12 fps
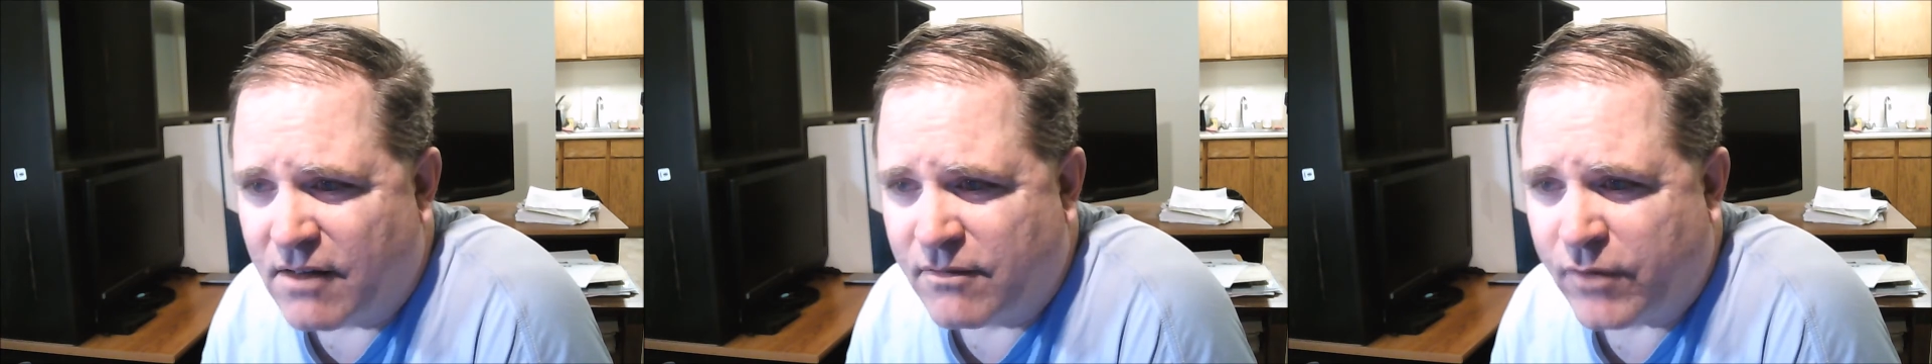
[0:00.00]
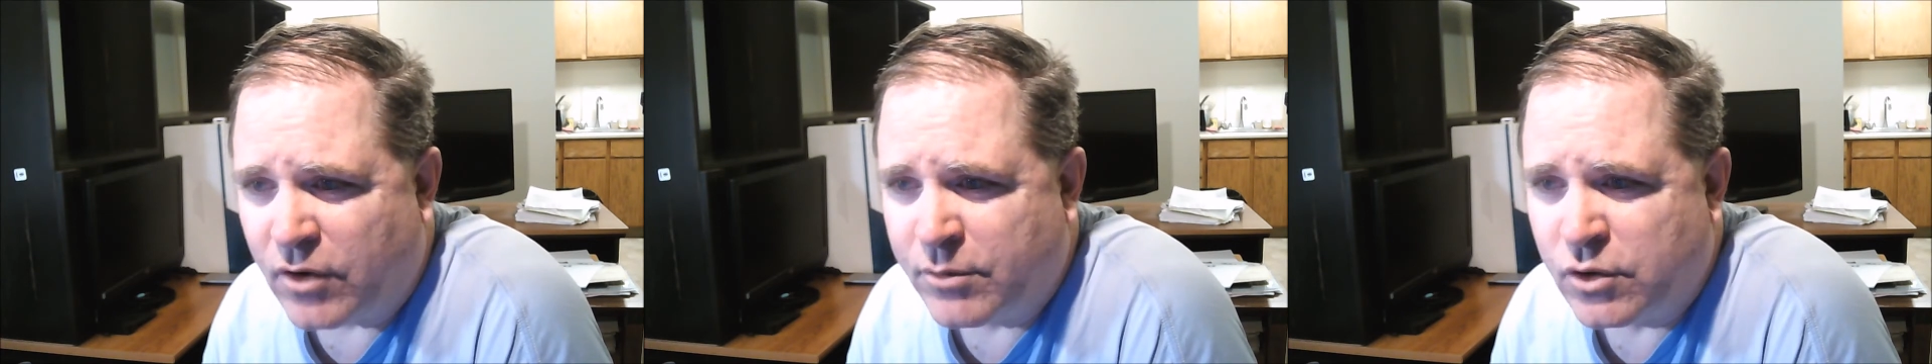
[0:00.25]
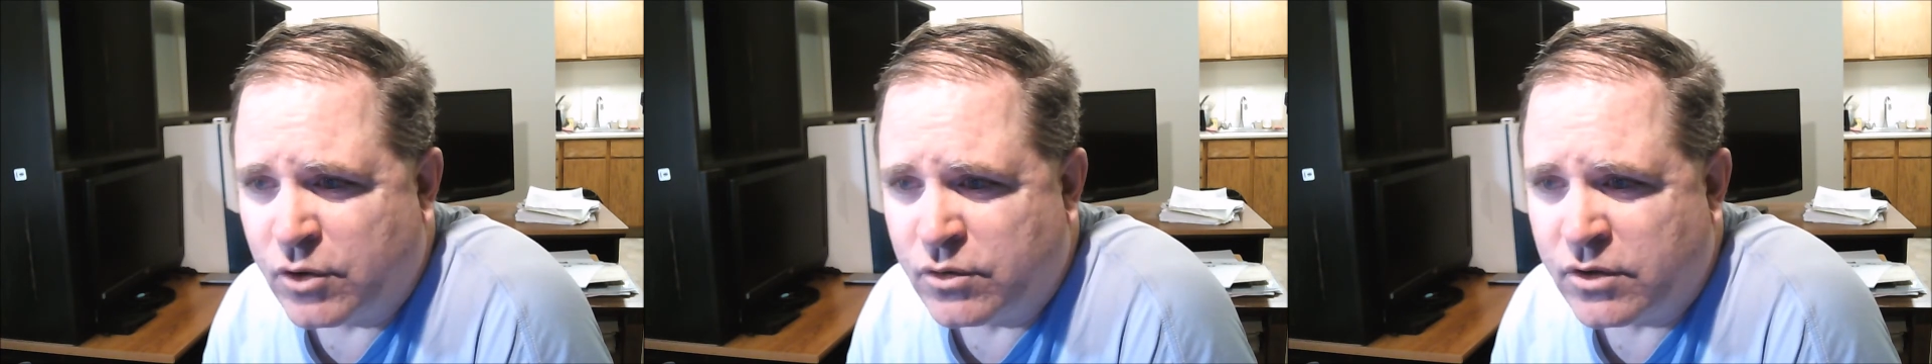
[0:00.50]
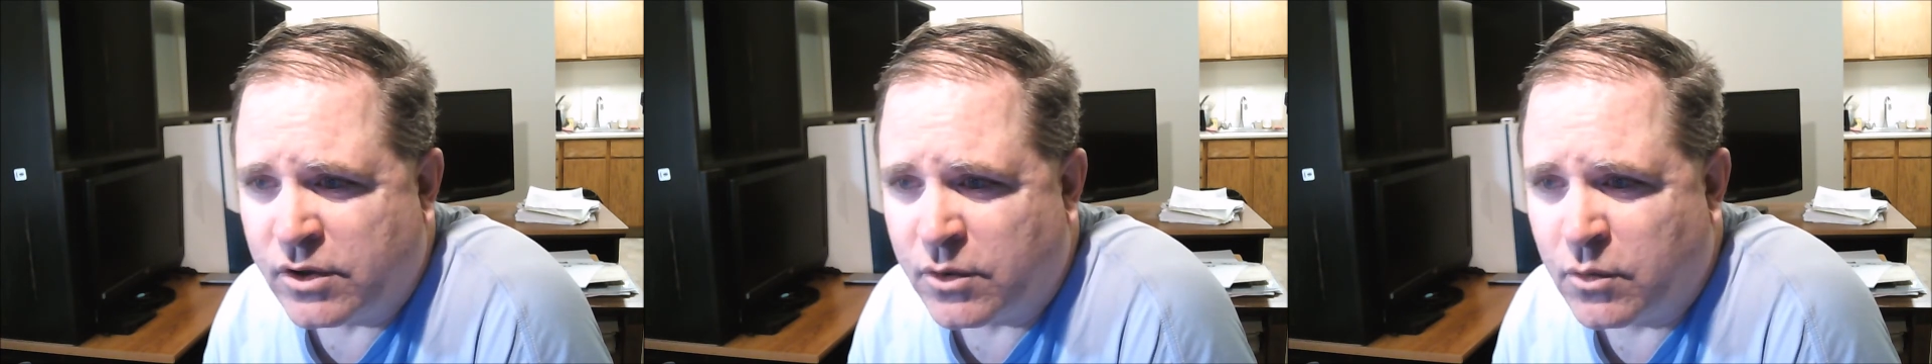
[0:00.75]
full
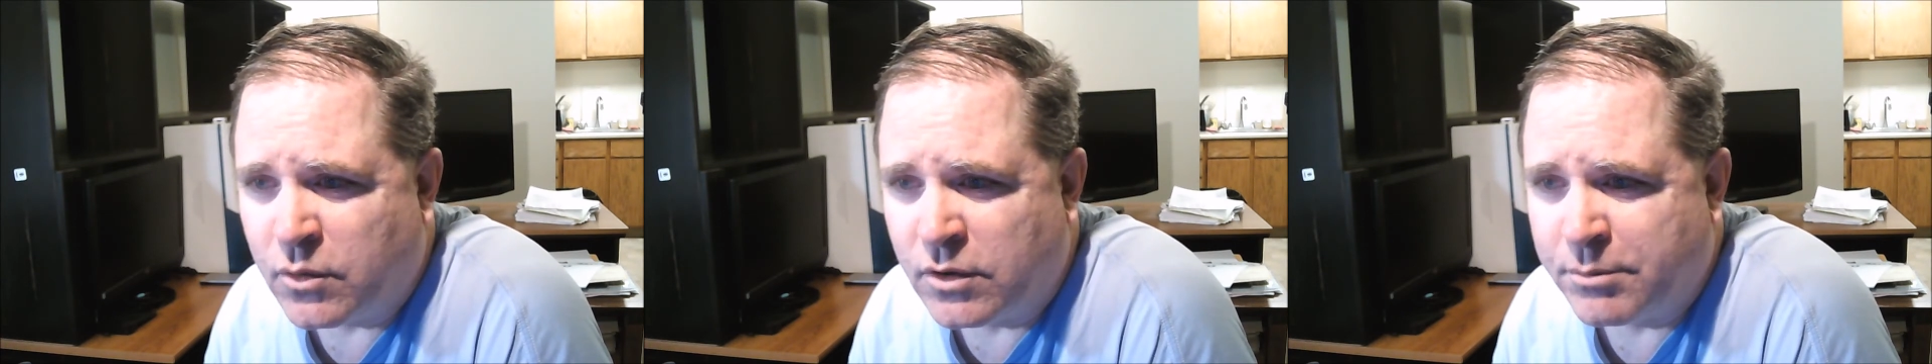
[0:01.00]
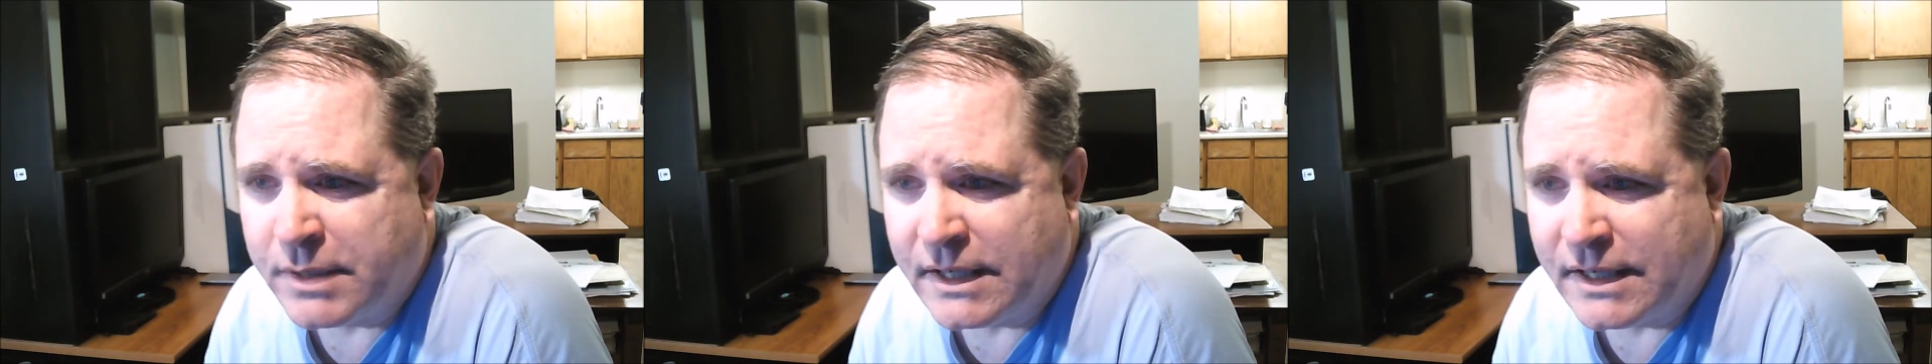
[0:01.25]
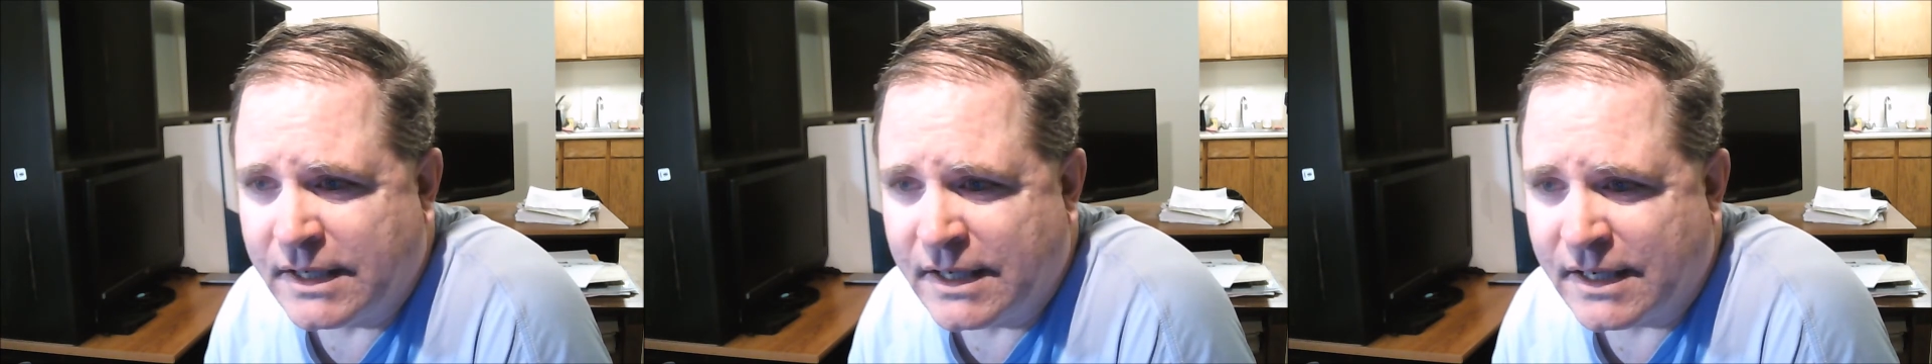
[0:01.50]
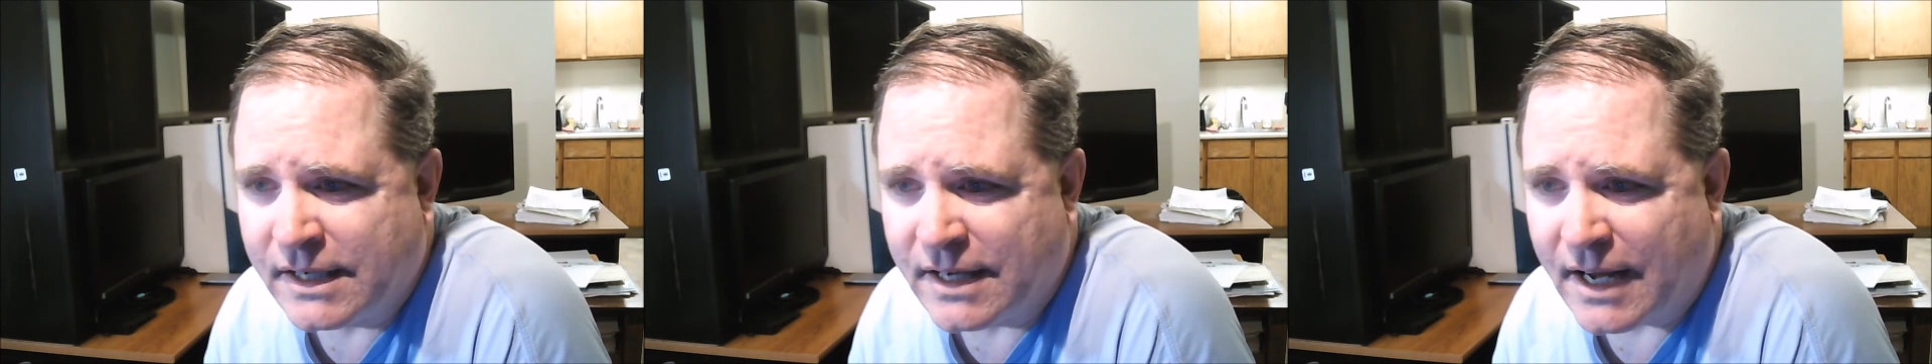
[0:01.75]
moon will be
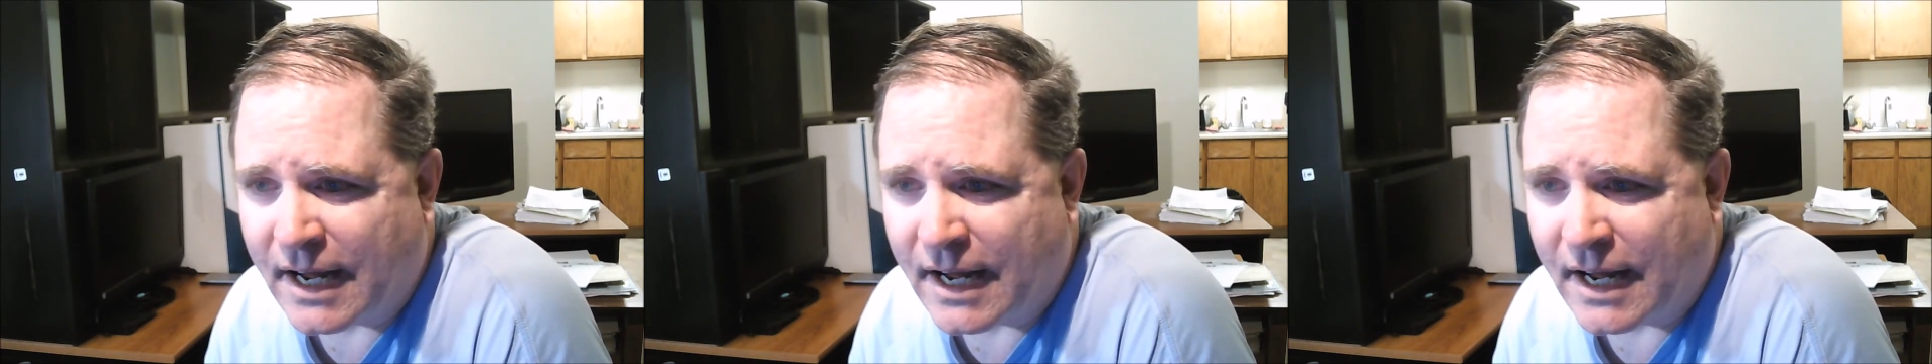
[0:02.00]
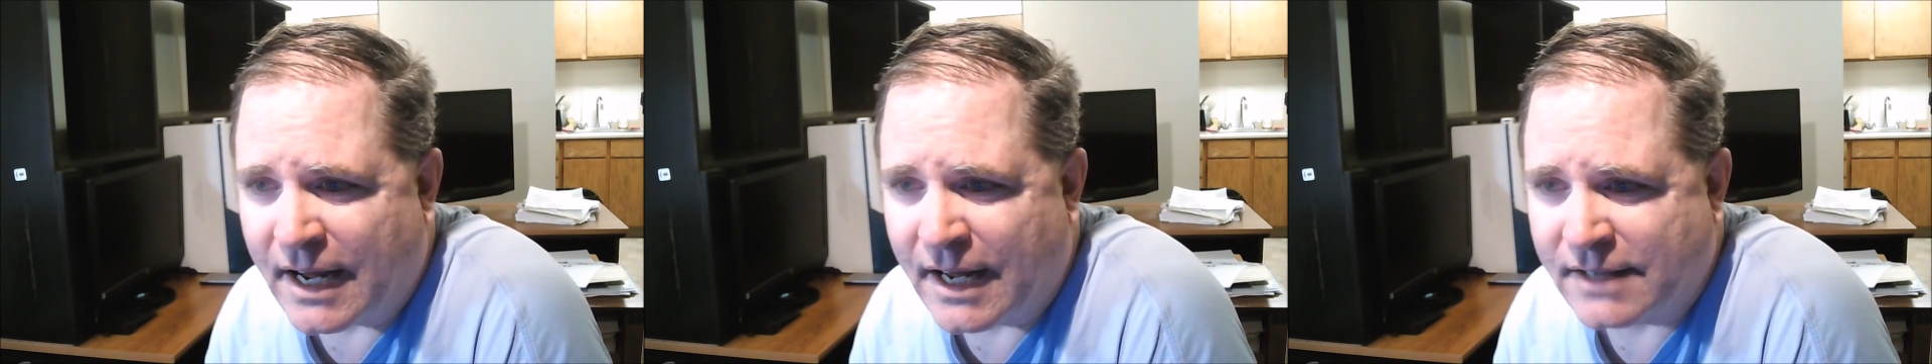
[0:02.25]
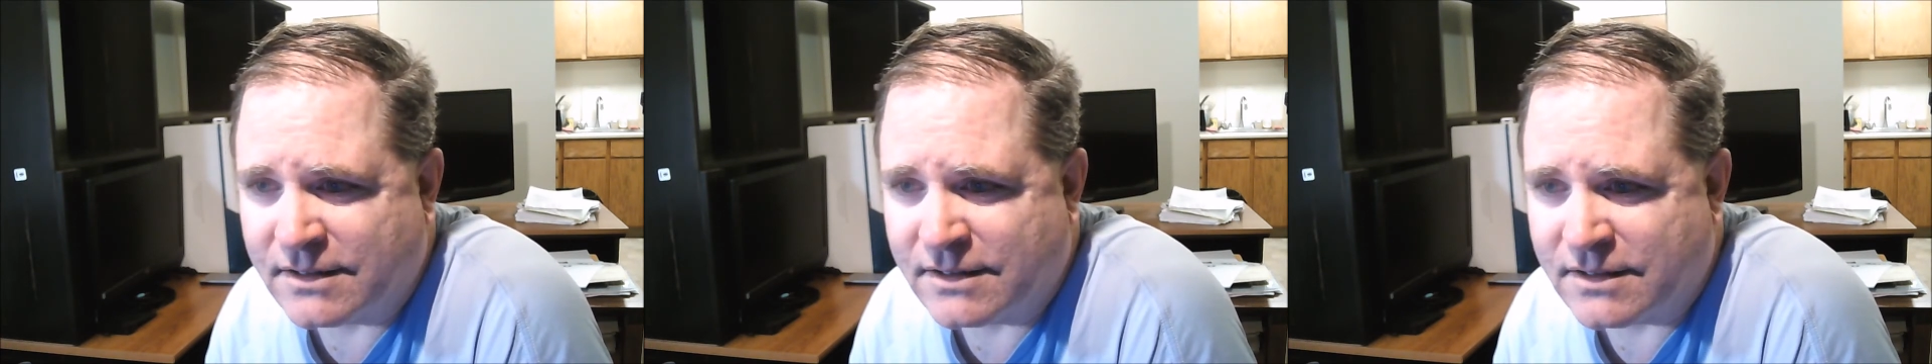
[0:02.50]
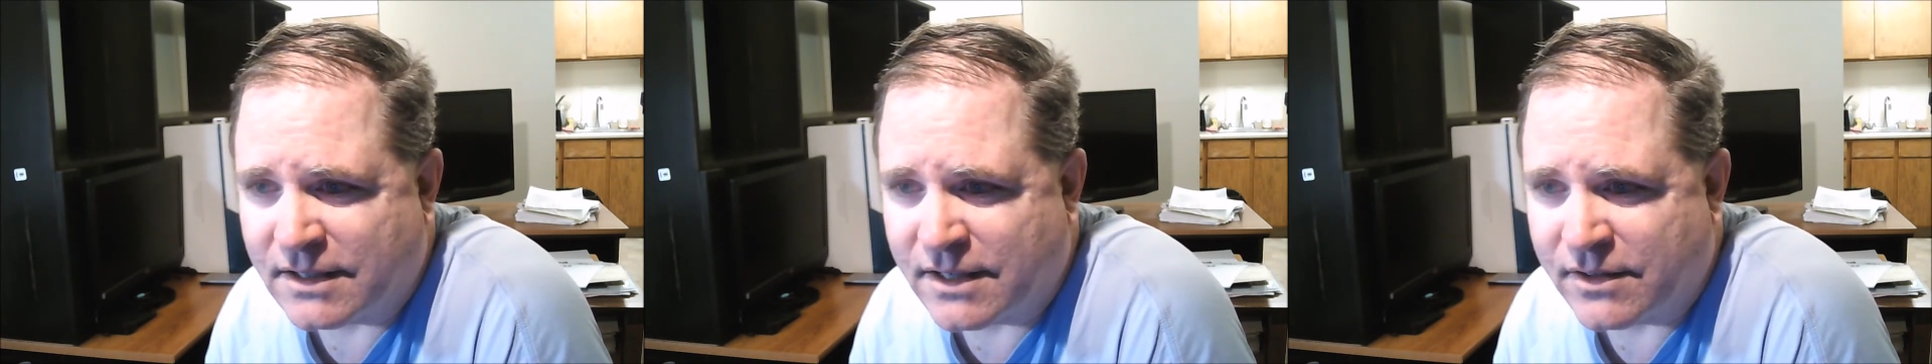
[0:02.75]
at uh,